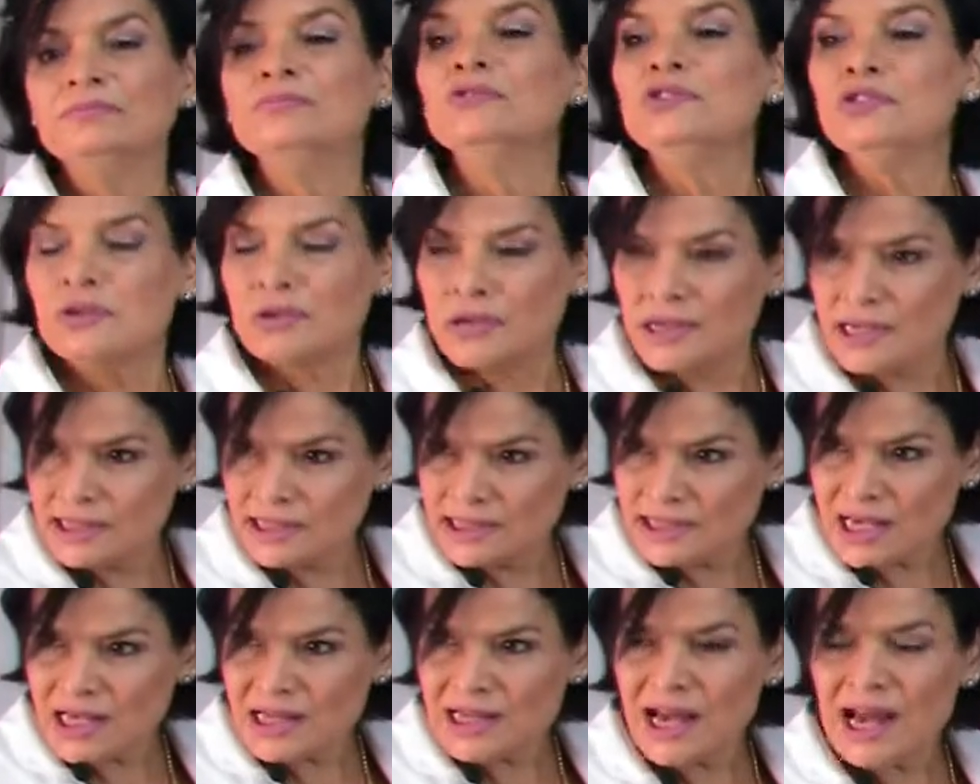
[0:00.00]
You can
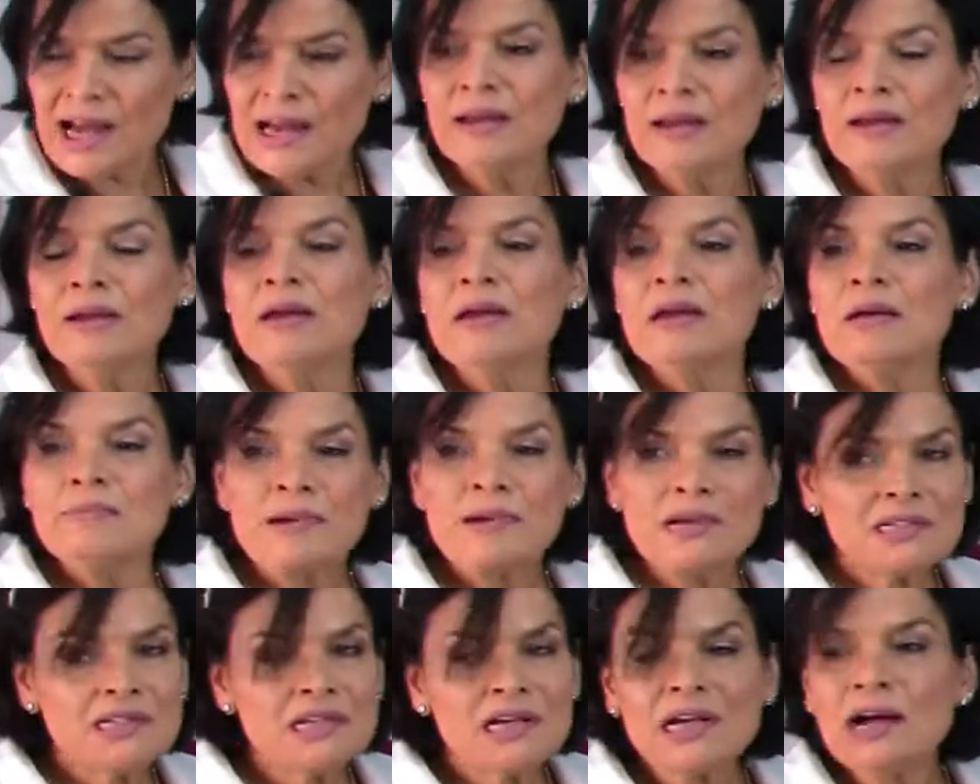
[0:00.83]
say that.
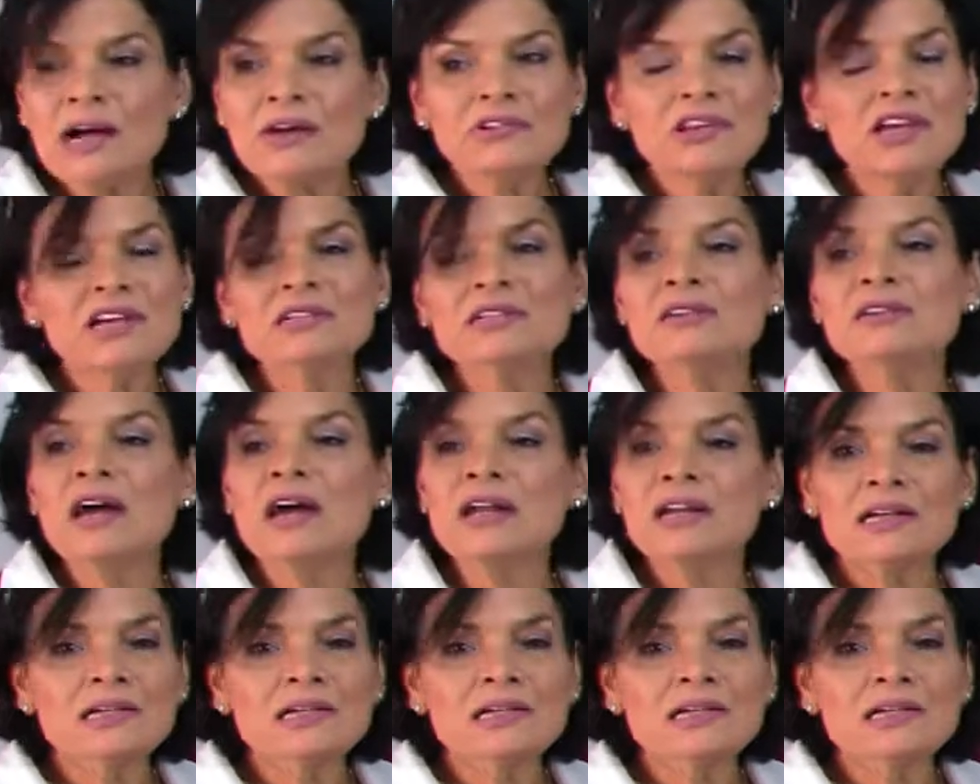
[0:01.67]
But see how that's not